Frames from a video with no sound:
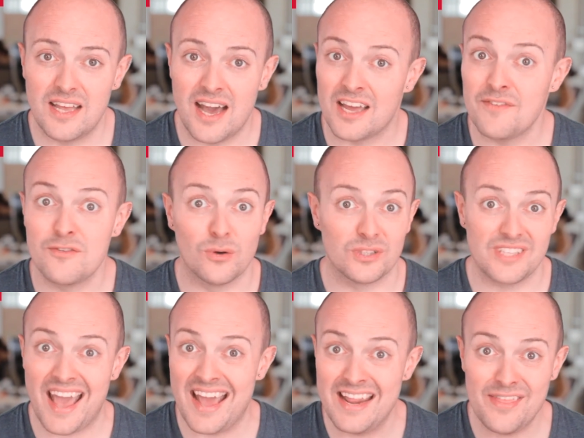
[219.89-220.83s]
And of course,
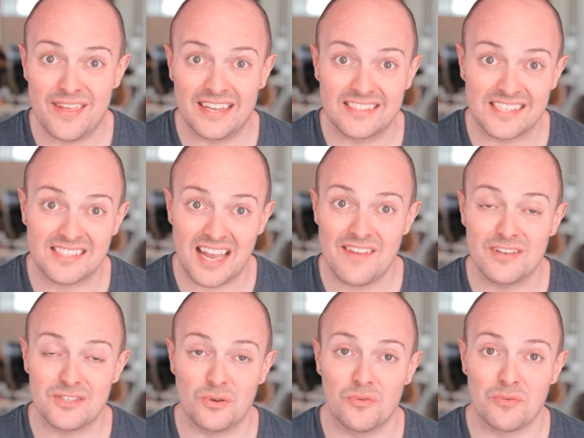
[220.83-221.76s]
anything to save
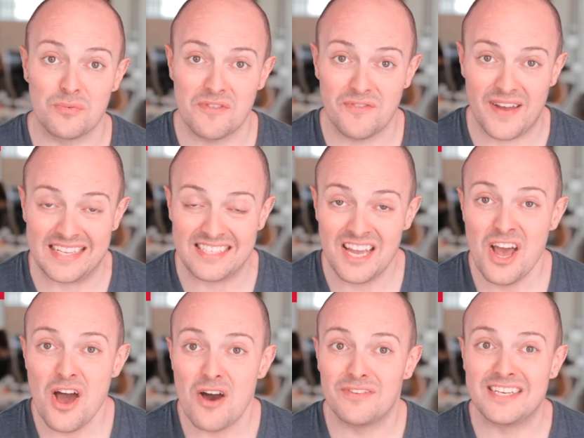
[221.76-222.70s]
us all from the fate
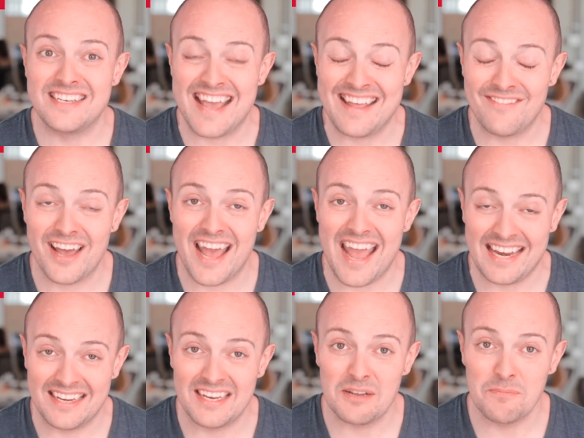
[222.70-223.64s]
of a
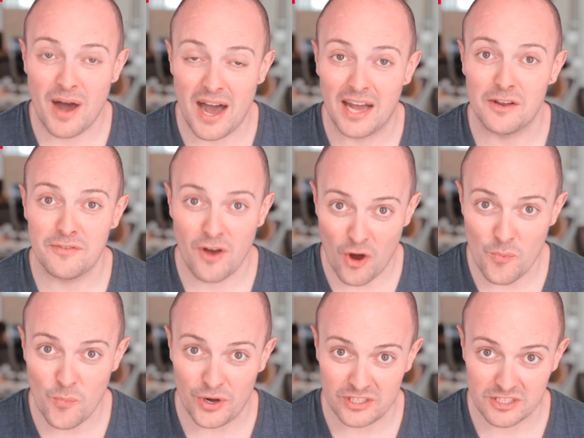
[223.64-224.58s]
never-ending pile of
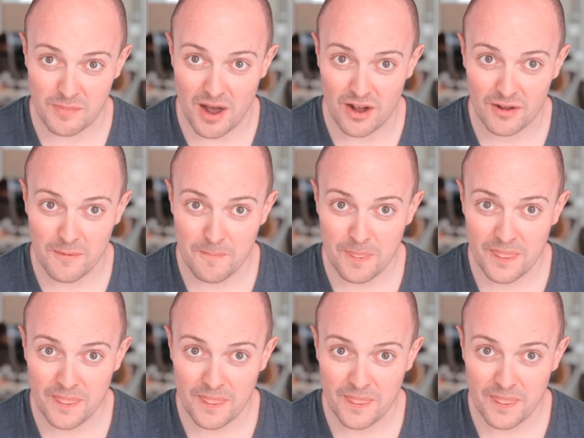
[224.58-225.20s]
homework to mark.